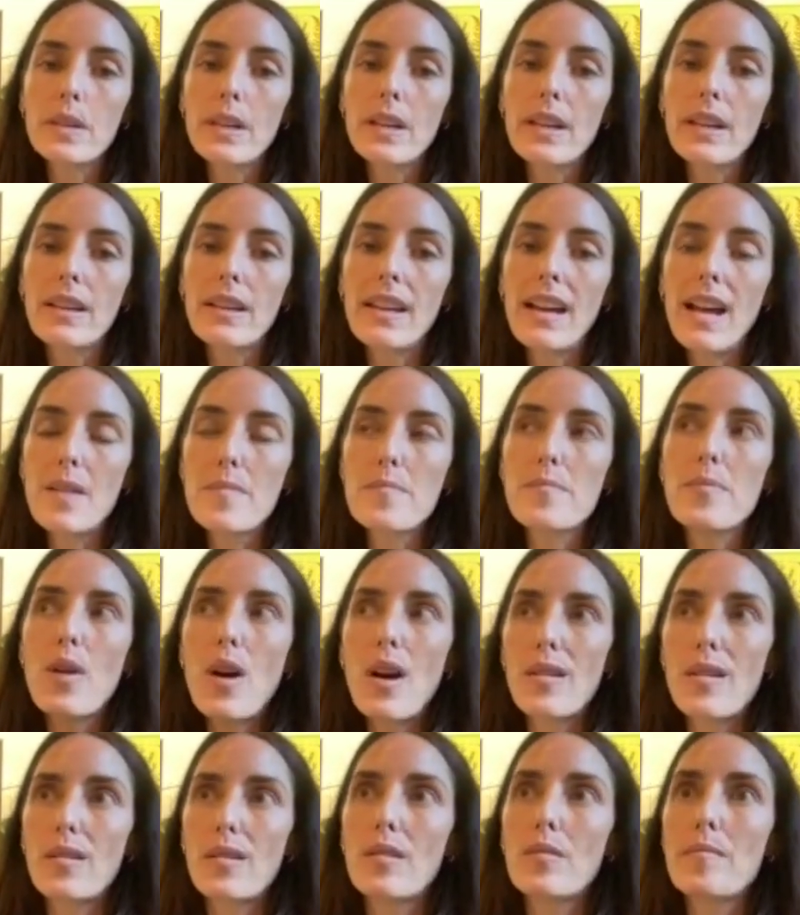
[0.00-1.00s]
And I
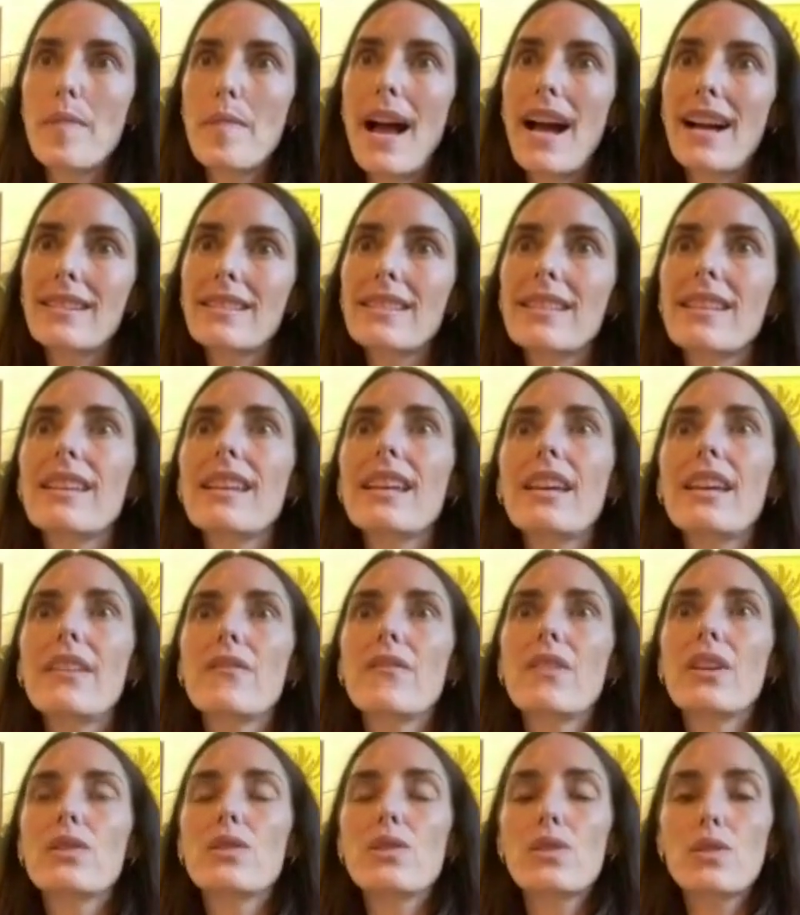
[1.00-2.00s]
brought her back to the
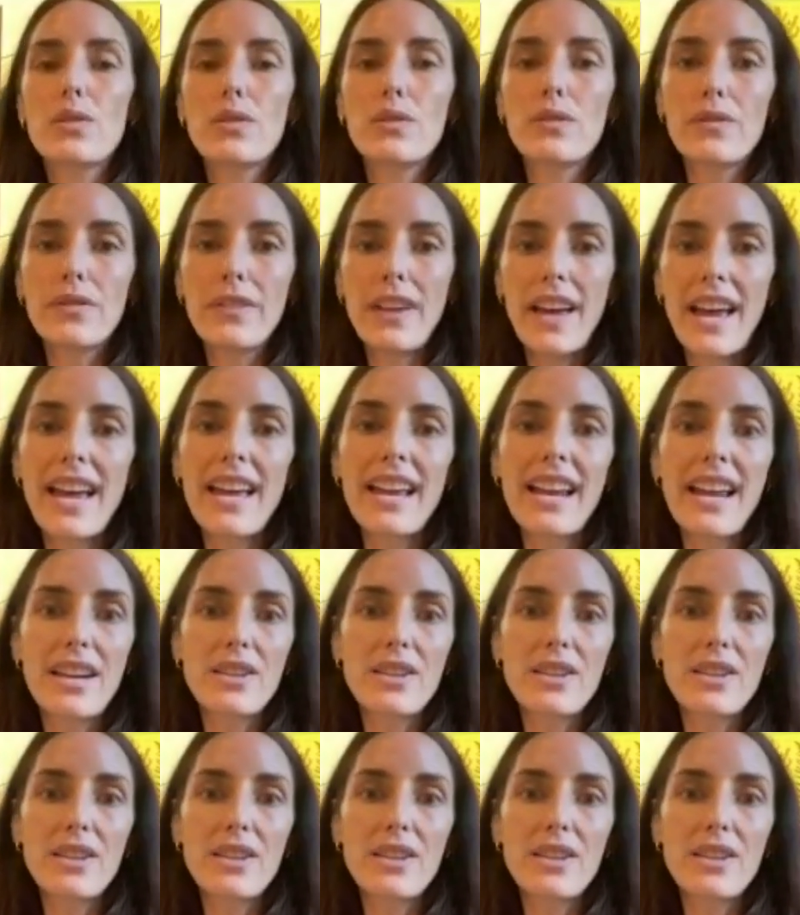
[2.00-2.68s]
conventional vet.